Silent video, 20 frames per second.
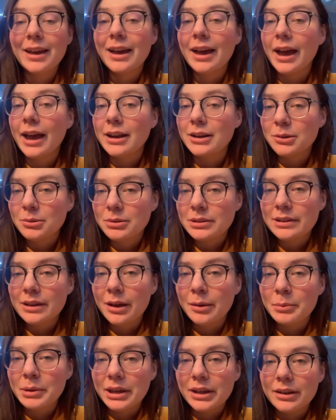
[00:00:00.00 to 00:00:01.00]
I knew was
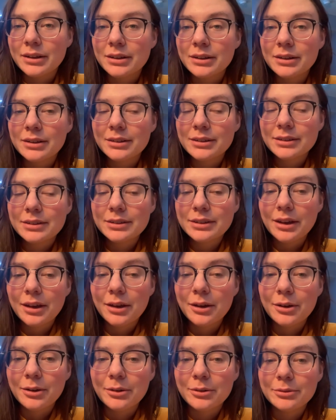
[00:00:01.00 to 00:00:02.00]
coming,
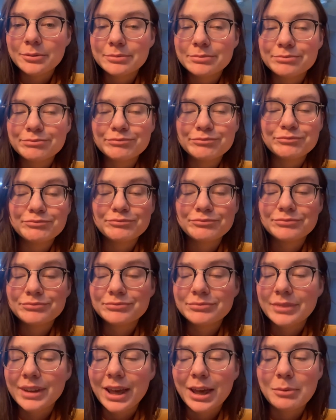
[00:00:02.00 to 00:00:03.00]
so
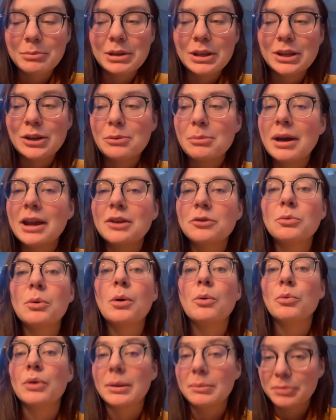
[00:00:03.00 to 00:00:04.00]
I mean, you might as
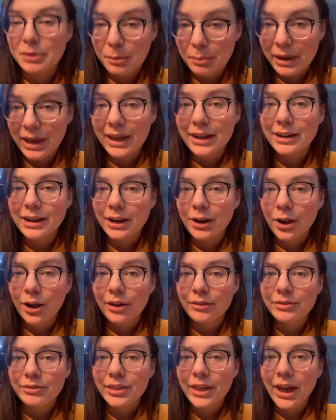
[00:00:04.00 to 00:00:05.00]
well rip the band aid
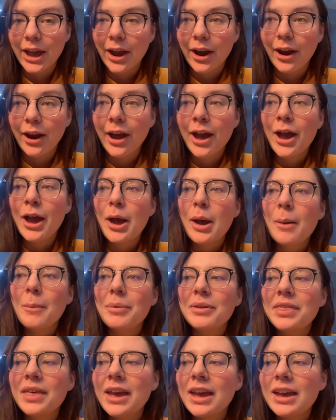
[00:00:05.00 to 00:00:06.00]
off there.
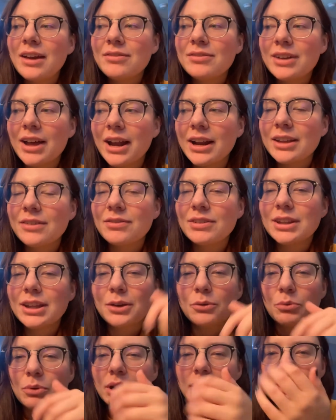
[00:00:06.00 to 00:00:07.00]
But they have not even
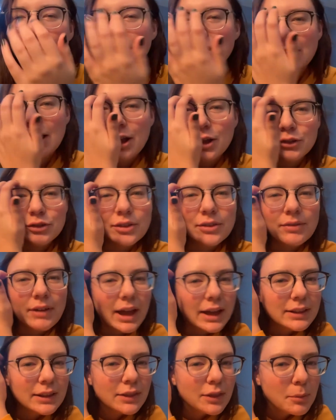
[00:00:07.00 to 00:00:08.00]
like really acknowledged the
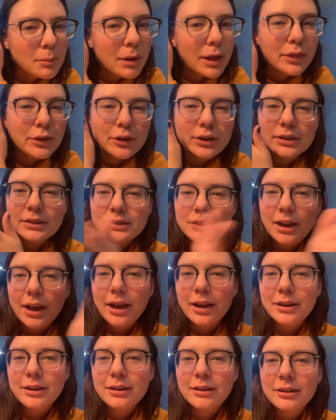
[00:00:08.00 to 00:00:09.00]
fact that the mother is
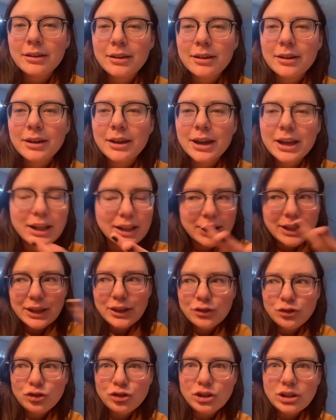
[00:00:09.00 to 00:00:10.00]
dead. Like
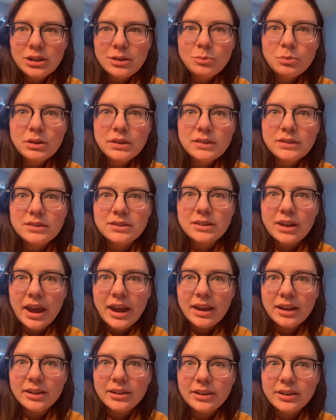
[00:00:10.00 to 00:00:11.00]
she was
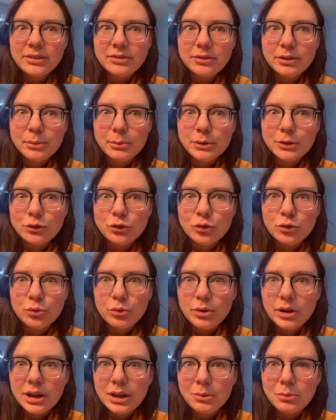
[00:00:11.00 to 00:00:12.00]
dangling from a
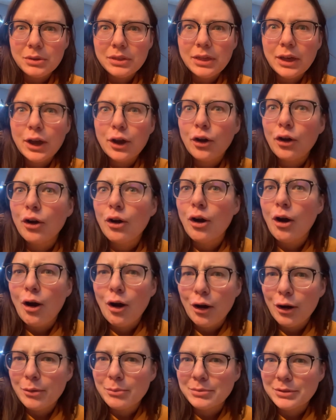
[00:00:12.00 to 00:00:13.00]
tree with like her
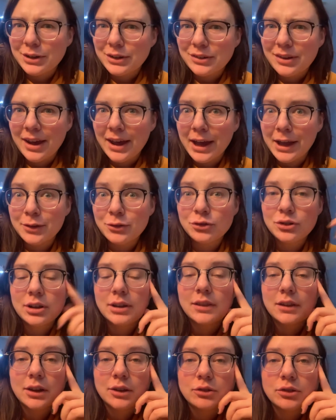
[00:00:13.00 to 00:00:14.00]
arm detached,
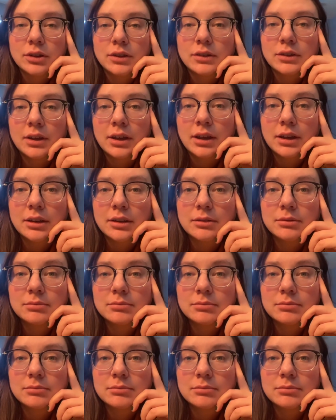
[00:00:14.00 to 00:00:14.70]
and they're just like,